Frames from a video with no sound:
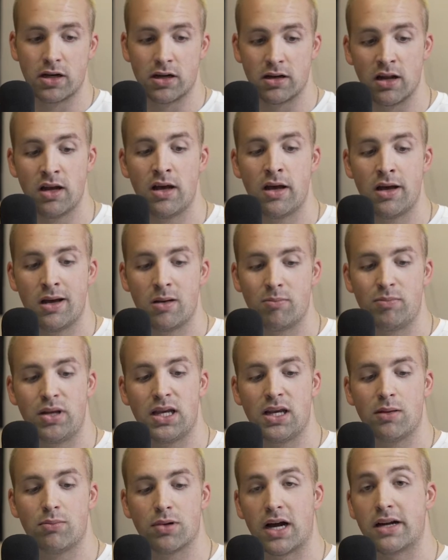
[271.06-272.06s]
and
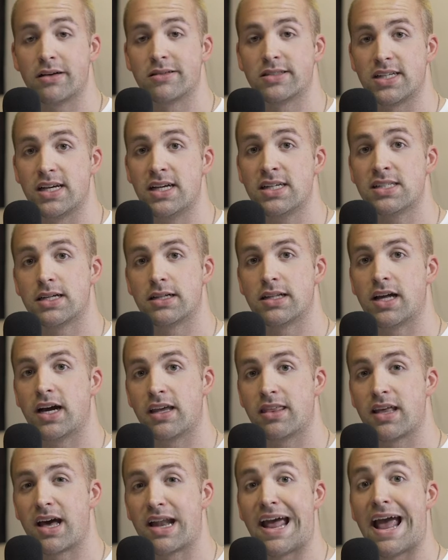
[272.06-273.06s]
Peaky Blinders isn't like
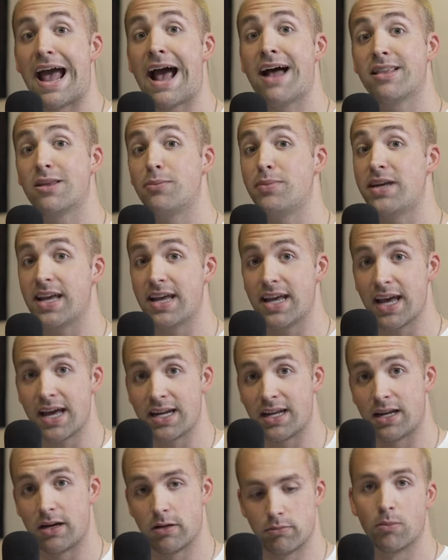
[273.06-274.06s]
that at the
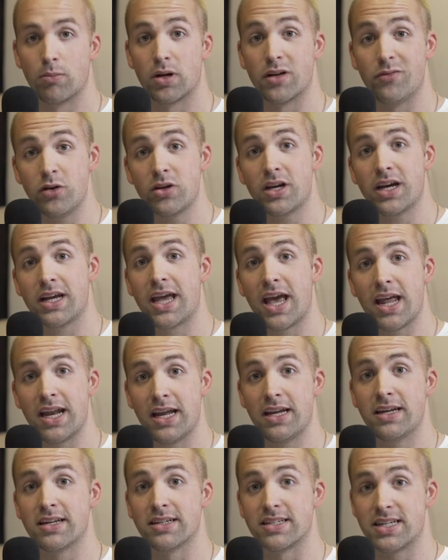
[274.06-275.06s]
beginning. But if you can get
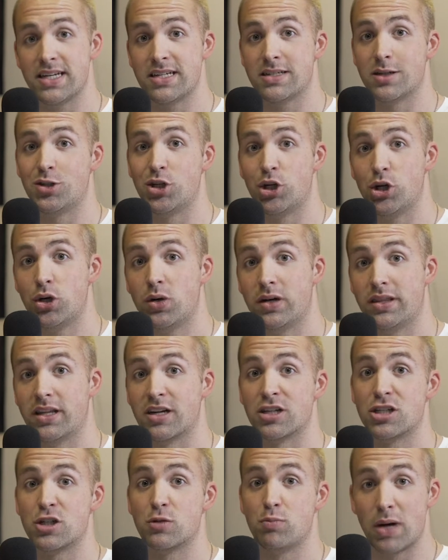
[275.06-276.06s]
into season 2 and then
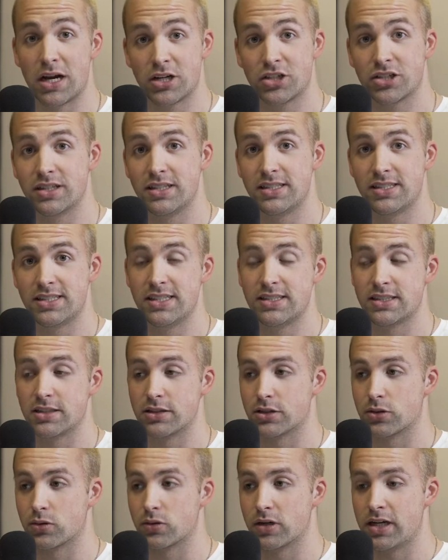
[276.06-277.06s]
especially season
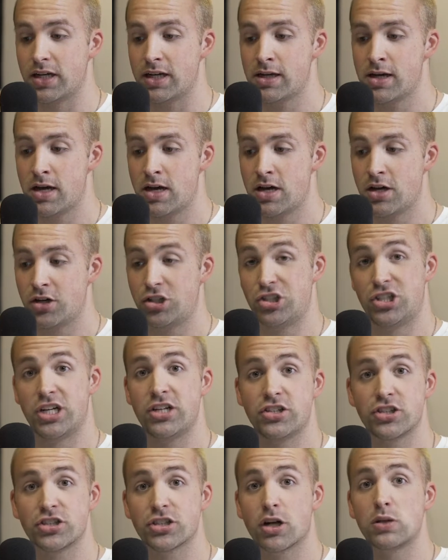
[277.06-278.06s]
3, shit
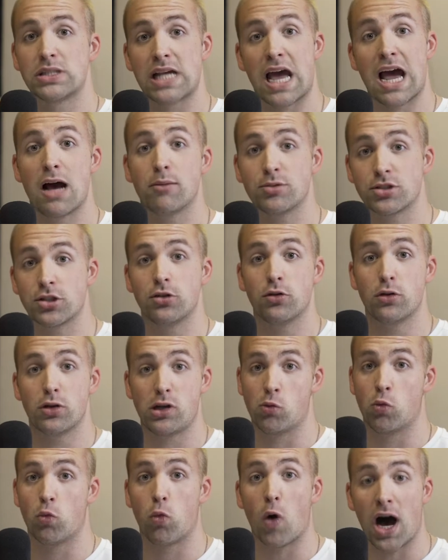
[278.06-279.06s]
just goes absolutely
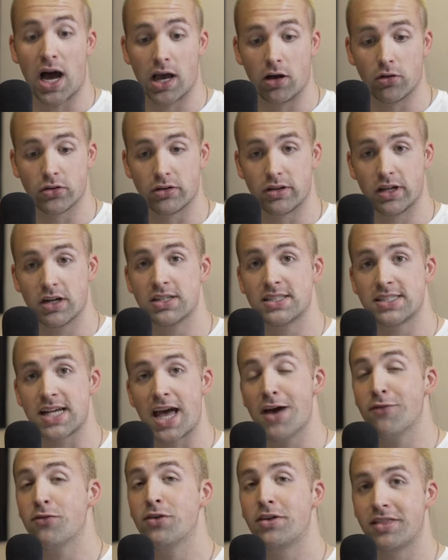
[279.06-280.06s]
wild. There is
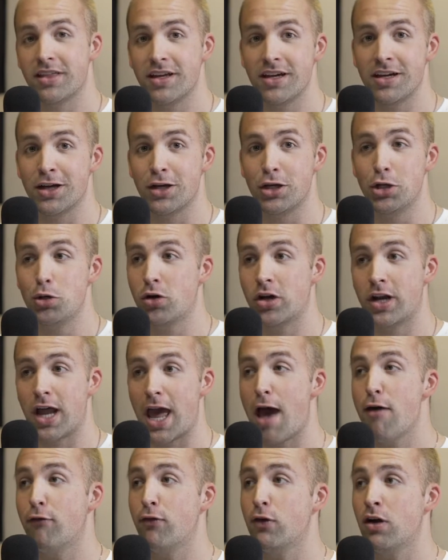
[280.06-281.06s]
everything you could
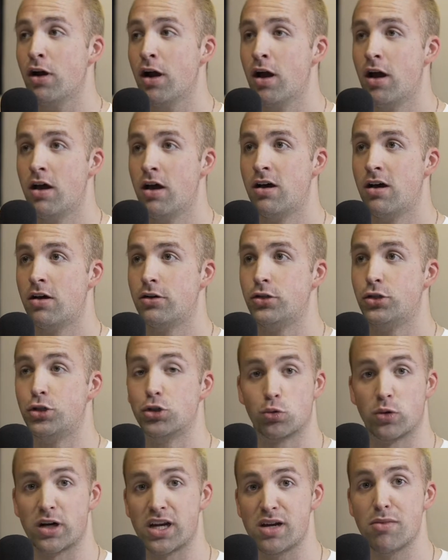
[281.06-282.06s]
ever
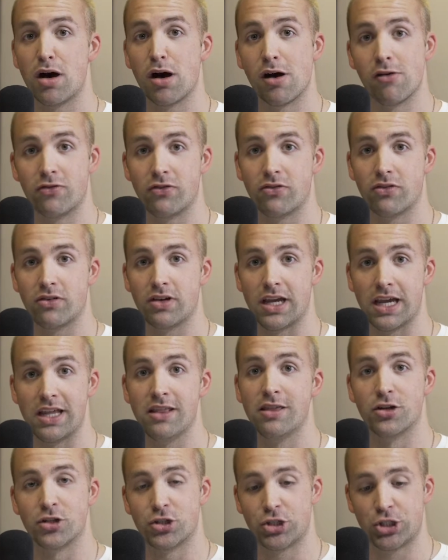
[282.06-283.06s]
dream of in
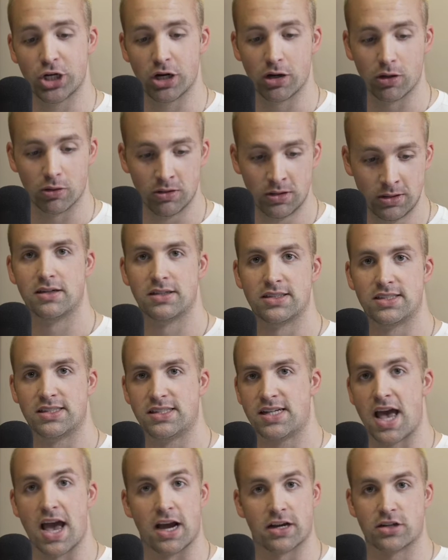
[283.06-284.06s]
this show.
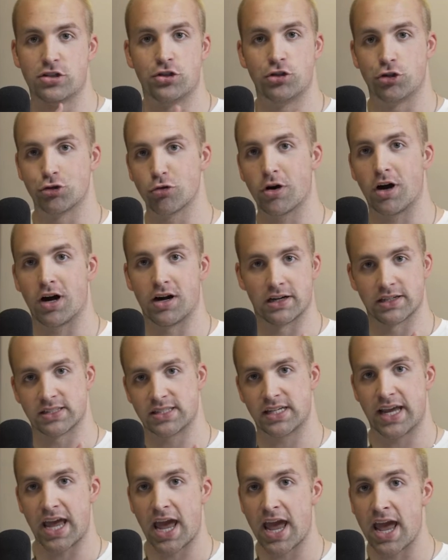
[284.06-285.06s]
Sex, drugs,
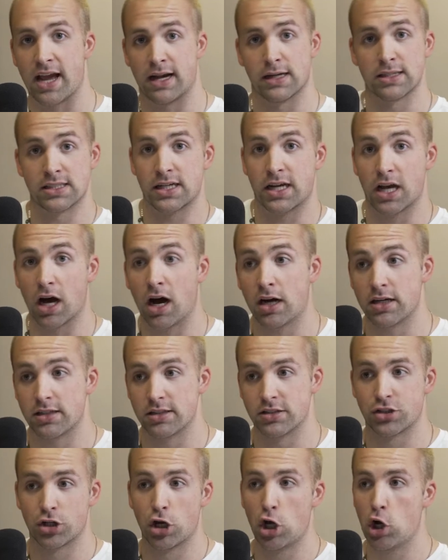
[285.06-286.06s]
gangs,
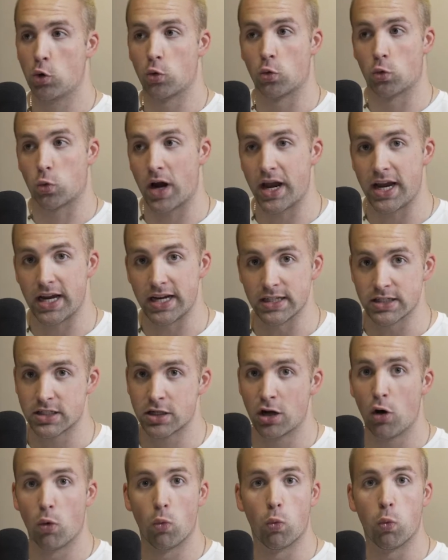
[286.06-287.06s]
guns, raids,
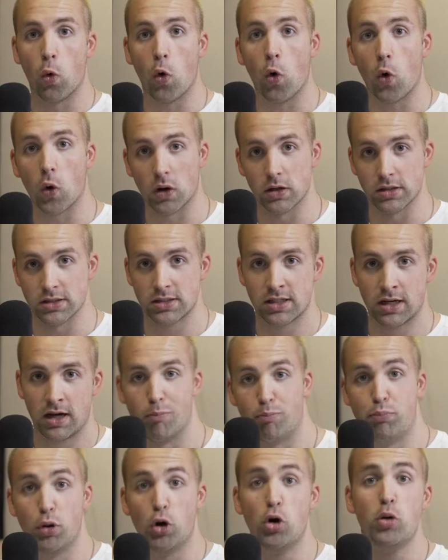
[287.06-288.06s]
wars,
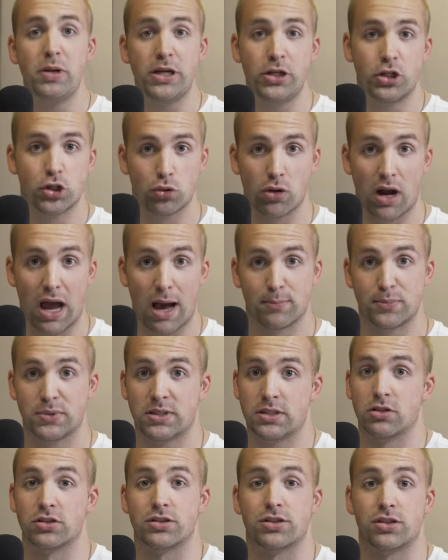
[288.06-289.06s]
booby traps.
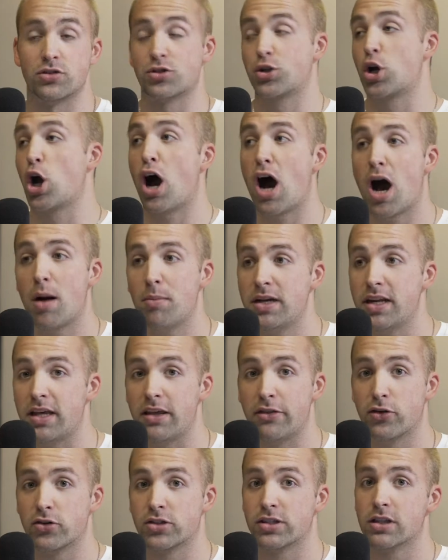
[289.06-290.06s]
There's comedy,
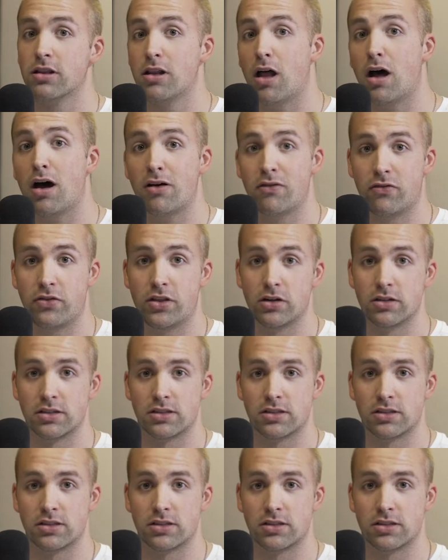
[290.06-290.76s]
there's love,